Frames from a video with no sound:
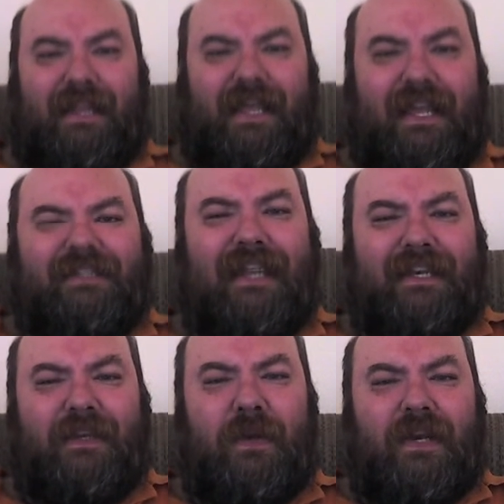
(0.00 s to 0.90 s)
Like I said
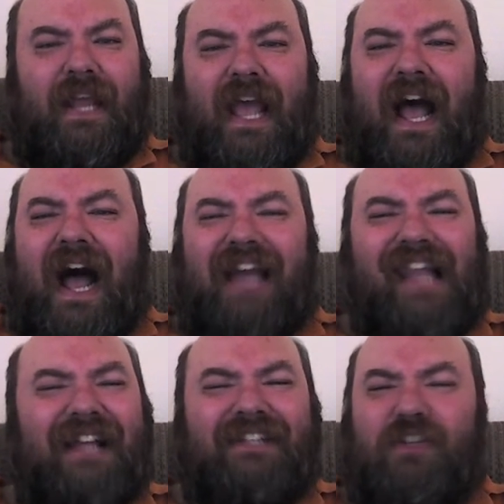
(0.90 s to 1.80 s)
in Unity, I
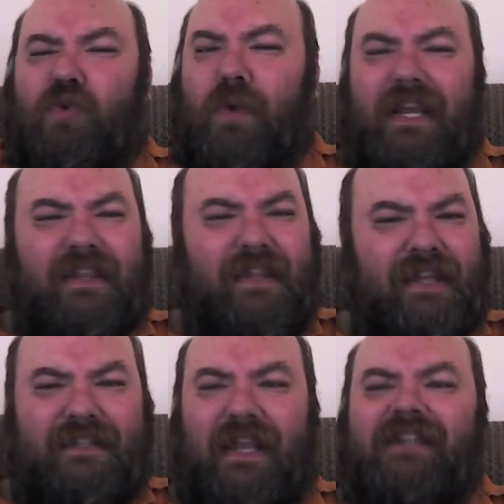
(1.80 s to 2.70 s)
like to tweak
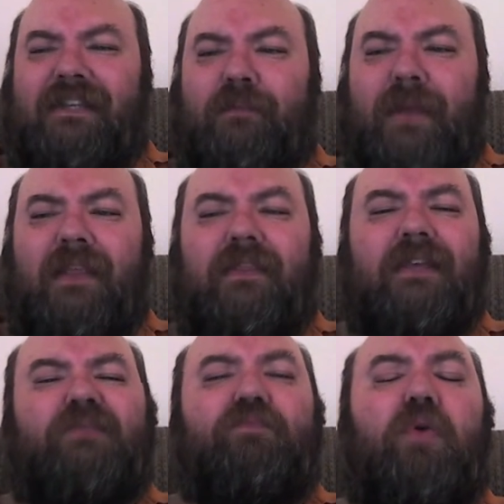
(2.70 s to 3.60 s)
things. I like to make
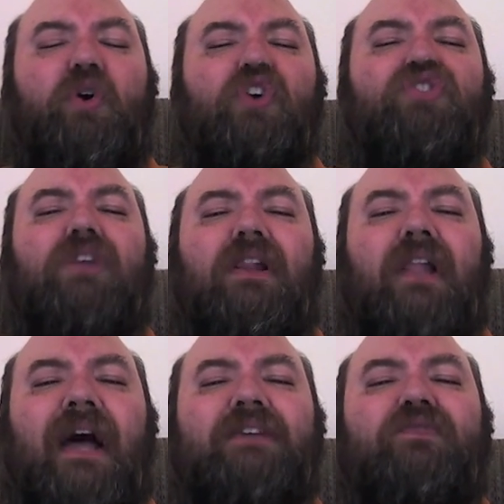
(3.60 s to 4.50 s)
things
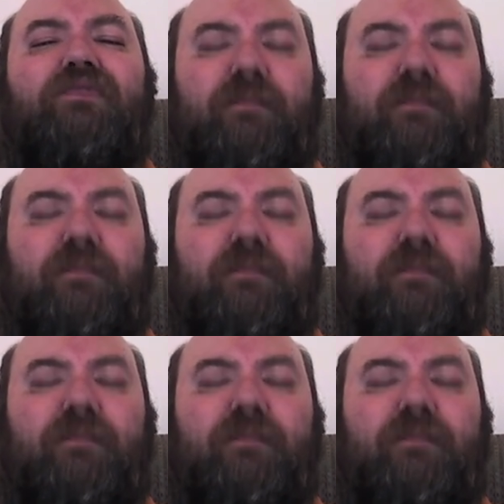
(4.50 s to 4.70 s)
personalized for